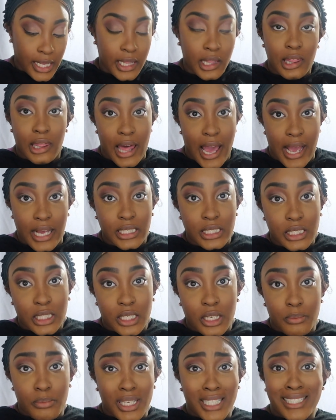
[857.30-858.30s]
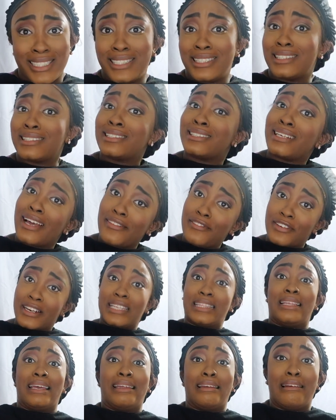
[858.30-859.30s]
Last, because it's an
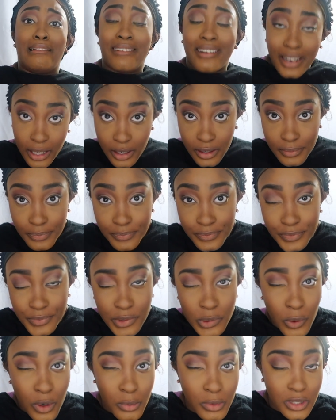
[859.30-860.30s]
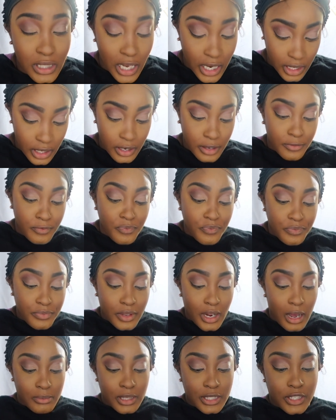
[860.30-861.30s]
everyday look, we're almost done.
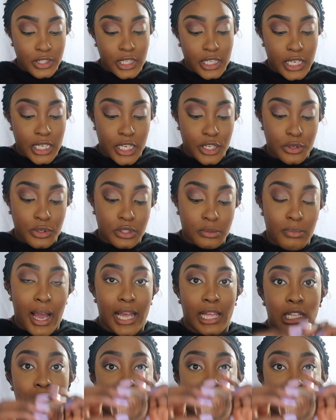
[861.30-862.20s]
I'm literally gonna use my